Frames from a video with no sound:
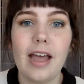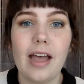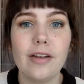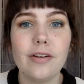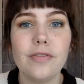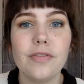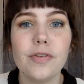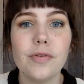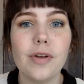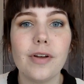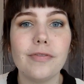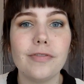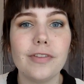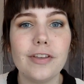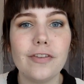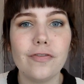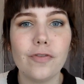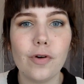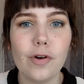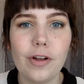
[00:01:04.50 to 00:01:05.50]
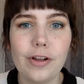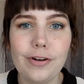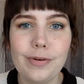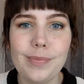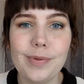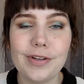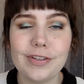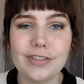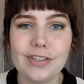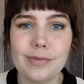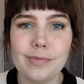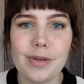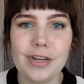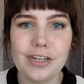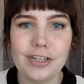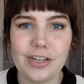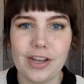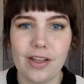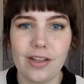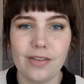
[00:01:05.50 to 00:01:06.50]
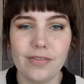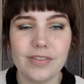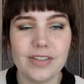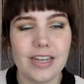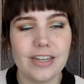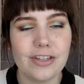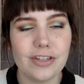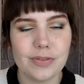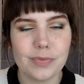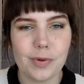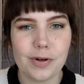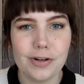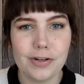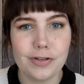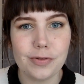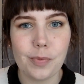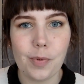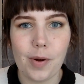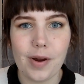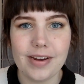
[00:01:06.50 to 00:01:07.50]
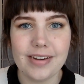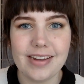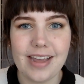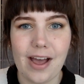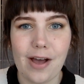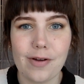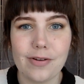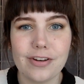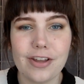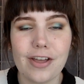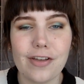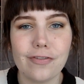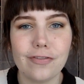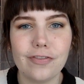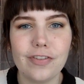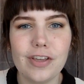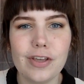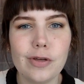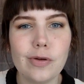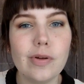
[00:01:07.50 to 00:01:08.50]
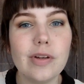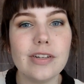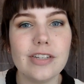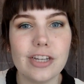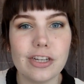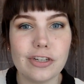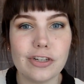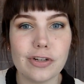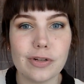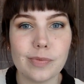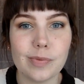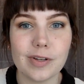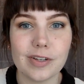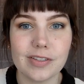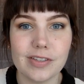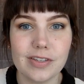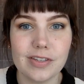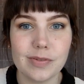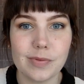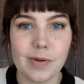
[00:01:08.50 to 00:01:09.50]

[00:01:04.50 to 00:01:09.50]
Out of the roughly 400 books on my shelves, I just wanted to point out a few digital books as